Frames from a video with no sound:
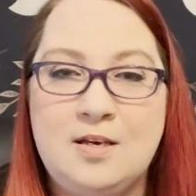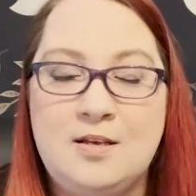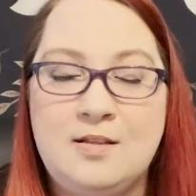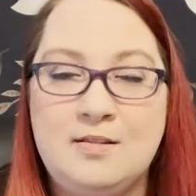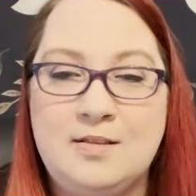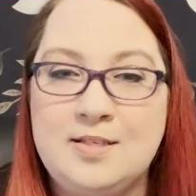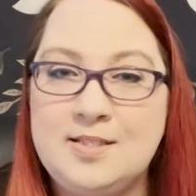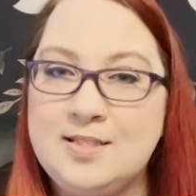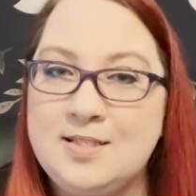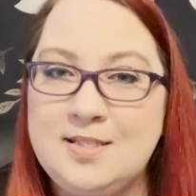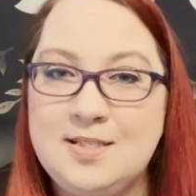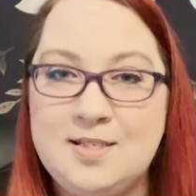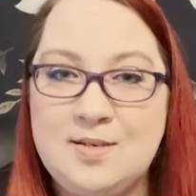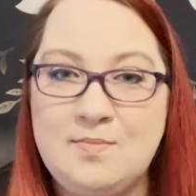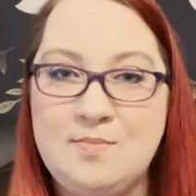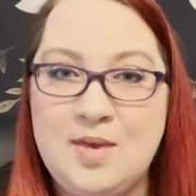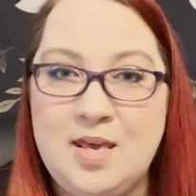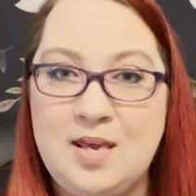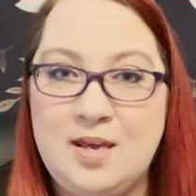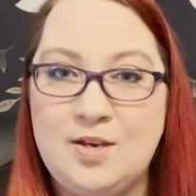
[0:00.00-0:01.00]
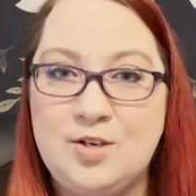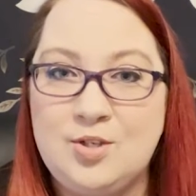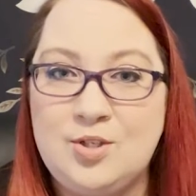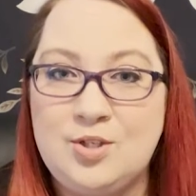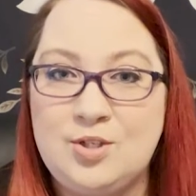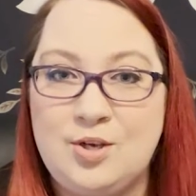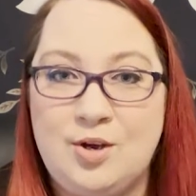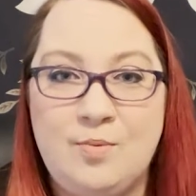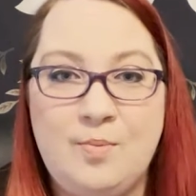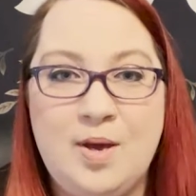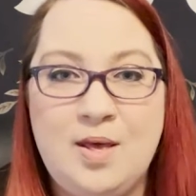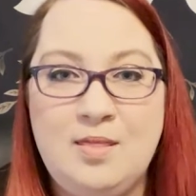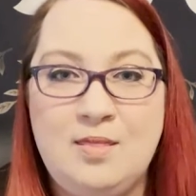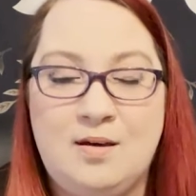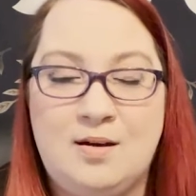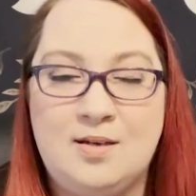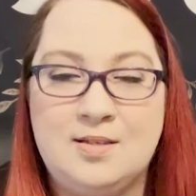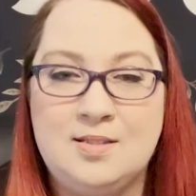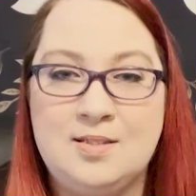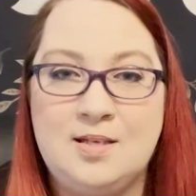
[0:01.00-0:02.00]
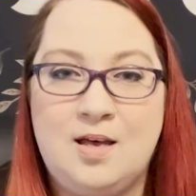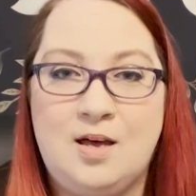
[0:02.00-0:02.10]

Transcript: listen to me share my thoughts